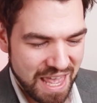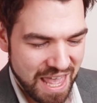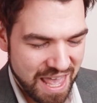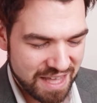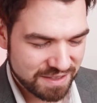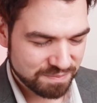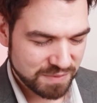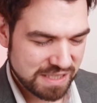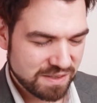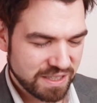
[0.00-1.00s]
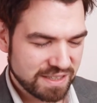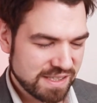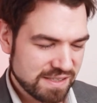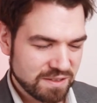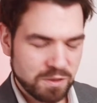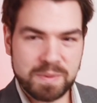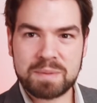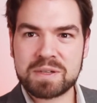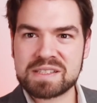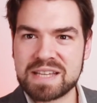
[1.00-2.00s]
And let's look at this a little bit.
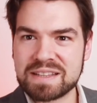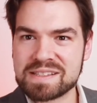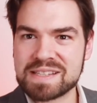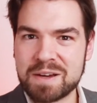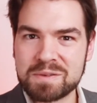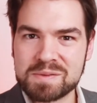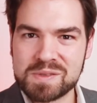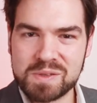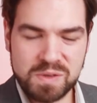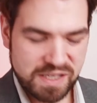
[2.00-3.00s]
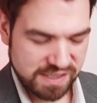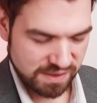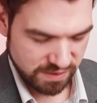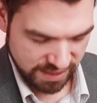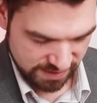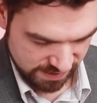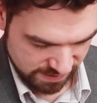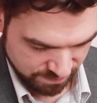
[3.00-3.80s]
I'm going to take this out and so you guys can look at this.